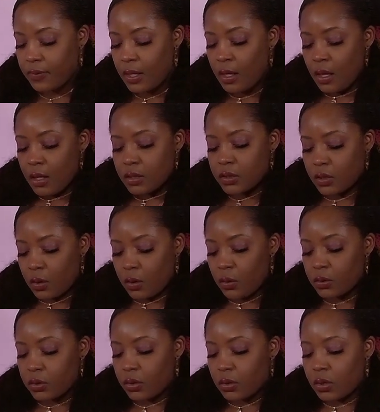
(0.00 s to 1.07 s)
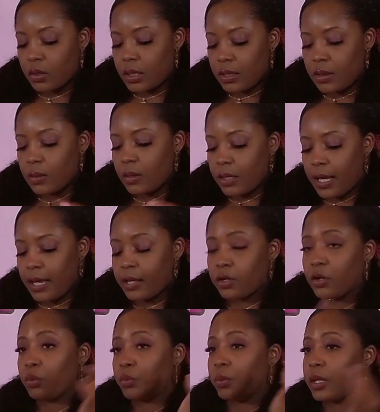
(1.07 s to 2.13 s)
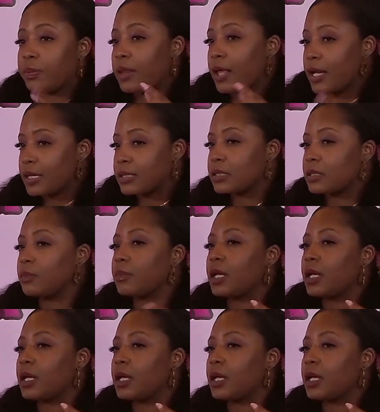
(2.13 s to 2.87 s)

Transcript: So you're gonna look at your replays to make